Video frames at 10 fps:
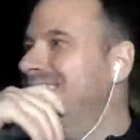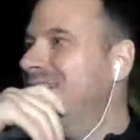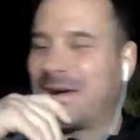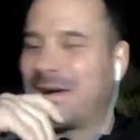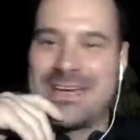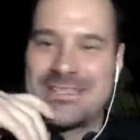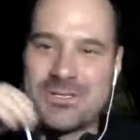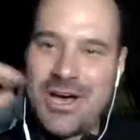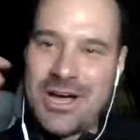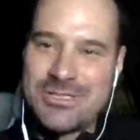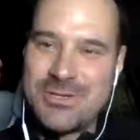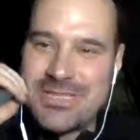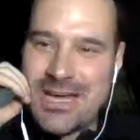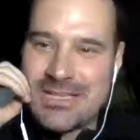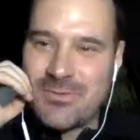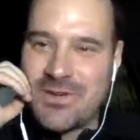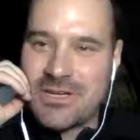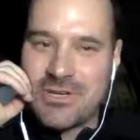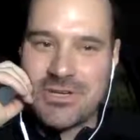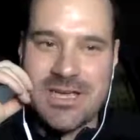okay, so talk to a tax
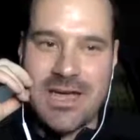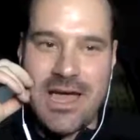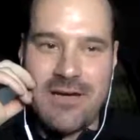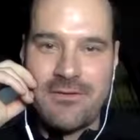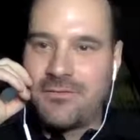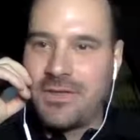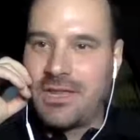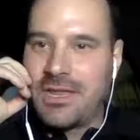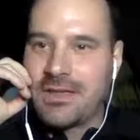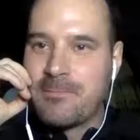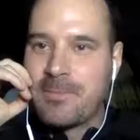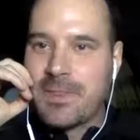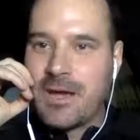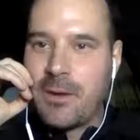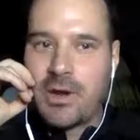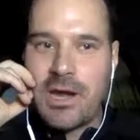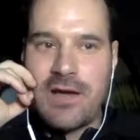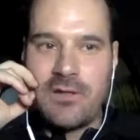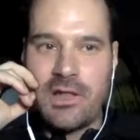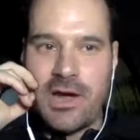professional because I, I, have a feeling um, we're going
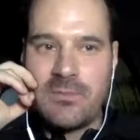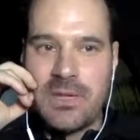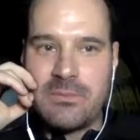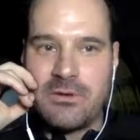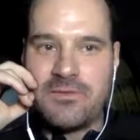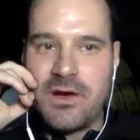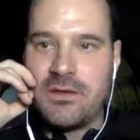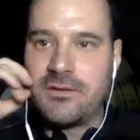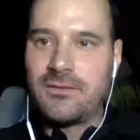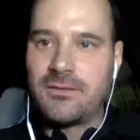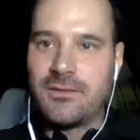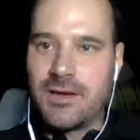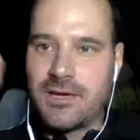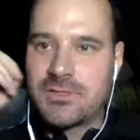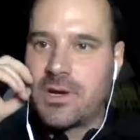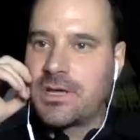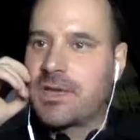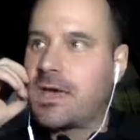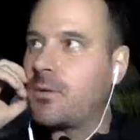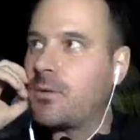to have a lot of people fund uh,
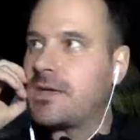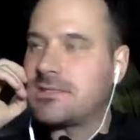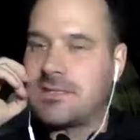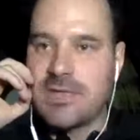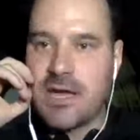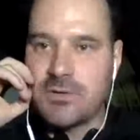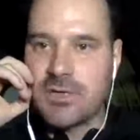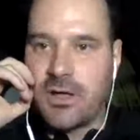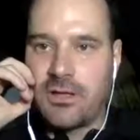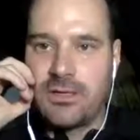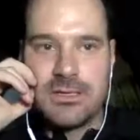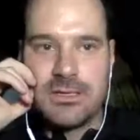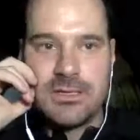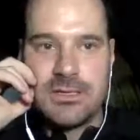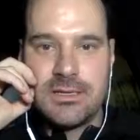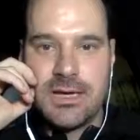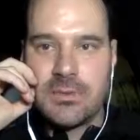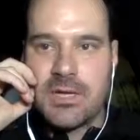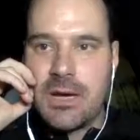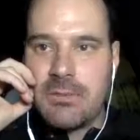20k when they see that result um,
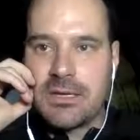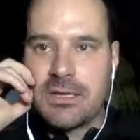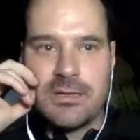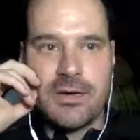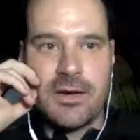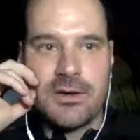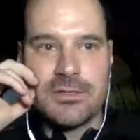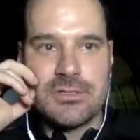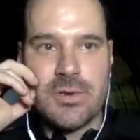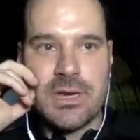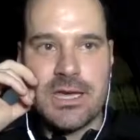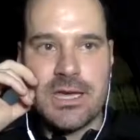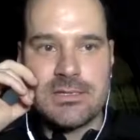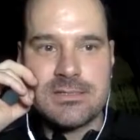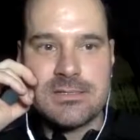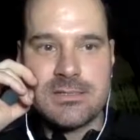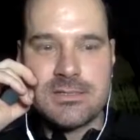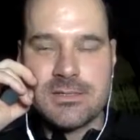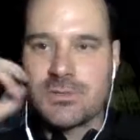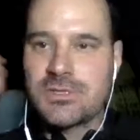coming in 120 days. So